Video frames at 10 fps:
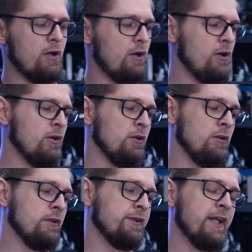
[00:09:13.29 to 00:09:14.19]

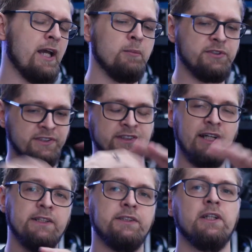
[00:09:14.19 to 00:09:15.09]
all the cables
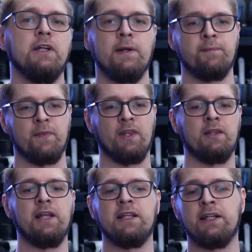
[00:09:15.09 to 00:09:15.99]
inside
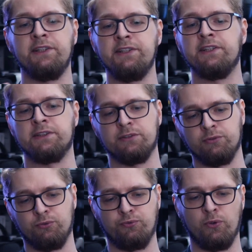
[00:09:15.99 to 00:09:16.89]
that are needed
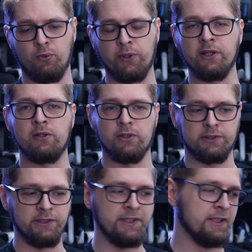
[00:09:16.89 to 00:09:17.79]
for working
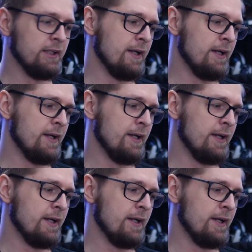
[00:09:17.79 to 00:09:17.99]
correctly.